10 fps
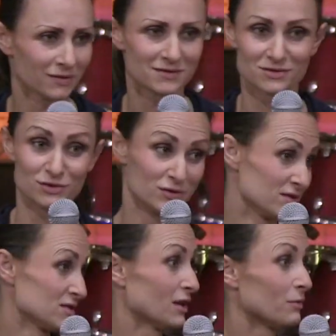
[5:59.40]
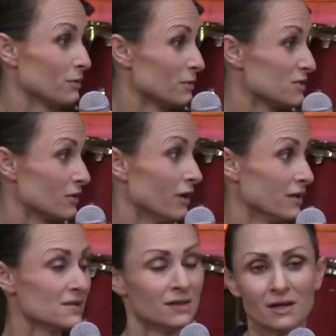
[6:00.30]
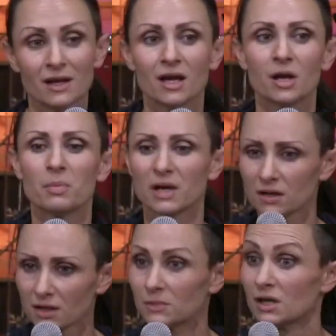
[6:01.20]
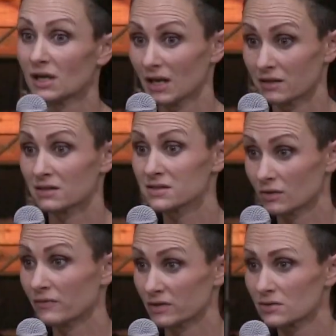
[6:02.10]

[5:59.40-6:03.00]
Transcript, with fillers: you're just stuck with what you got. But in a community like this, you have a